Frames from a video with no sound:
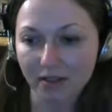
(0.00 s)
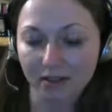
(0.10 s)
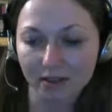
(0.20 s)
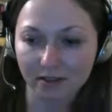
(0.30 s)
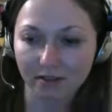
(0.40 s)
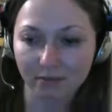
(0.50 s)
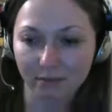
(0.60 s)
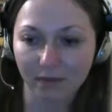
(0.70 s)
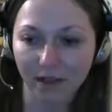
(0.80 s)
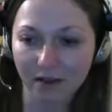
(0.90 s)
is
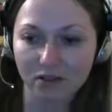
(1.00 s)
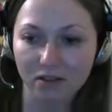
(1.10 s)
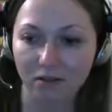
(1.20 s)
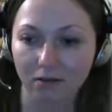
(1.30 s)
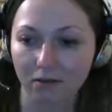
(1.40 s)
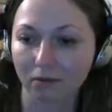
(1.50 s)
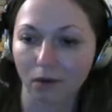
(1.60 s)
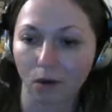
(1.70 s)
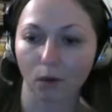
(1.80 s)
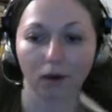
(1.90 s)
action
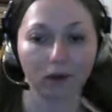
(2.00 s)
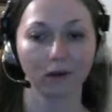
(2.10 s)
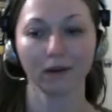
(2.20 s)
going.